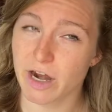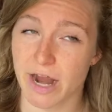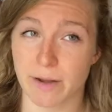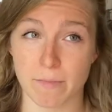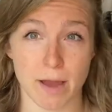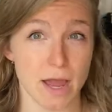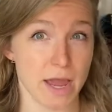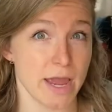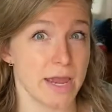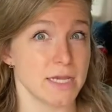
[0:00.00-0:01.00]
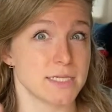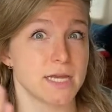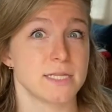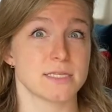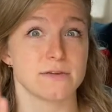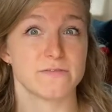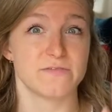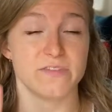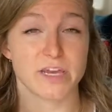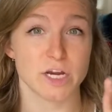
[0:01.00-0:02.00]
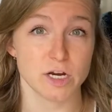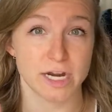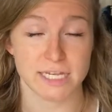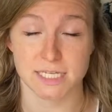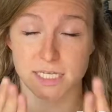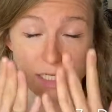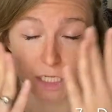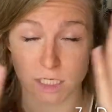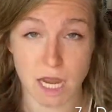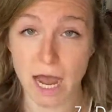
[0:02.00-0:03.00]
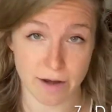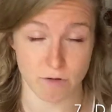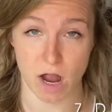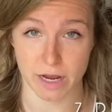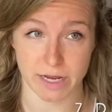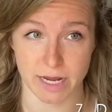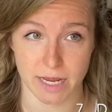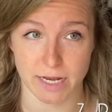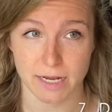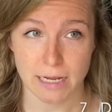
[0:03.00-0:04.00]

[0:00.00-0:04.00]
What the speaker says: And my sense of fear has skyrocketed.